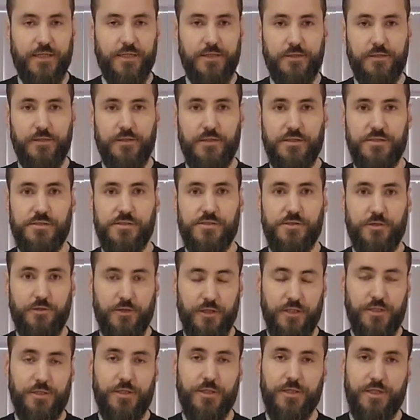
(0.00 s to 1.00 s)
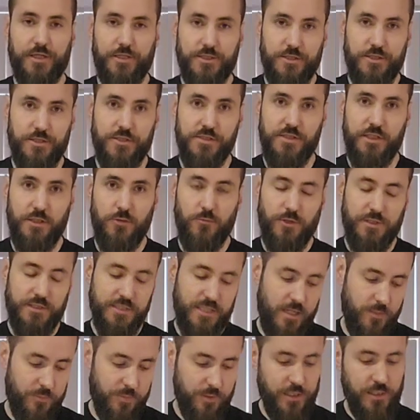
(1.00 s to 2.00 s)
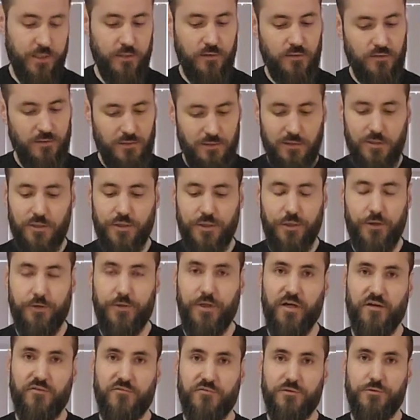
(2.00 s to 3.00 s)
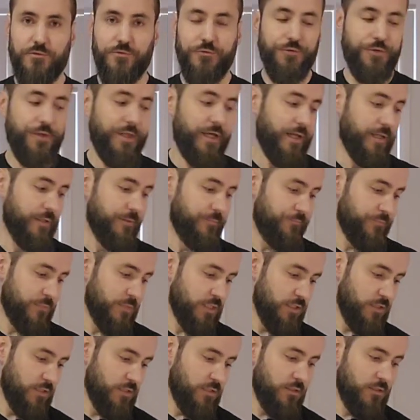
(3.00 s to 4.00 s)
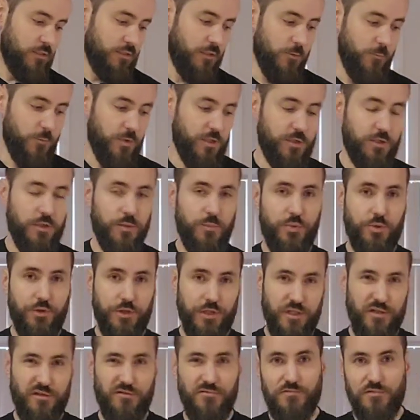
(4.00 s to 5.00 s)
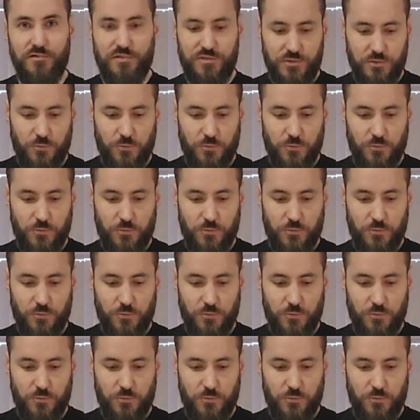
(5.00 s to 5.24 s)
done it in this so that you can actually see what's happening. You don't have to do that. Then we're going to put in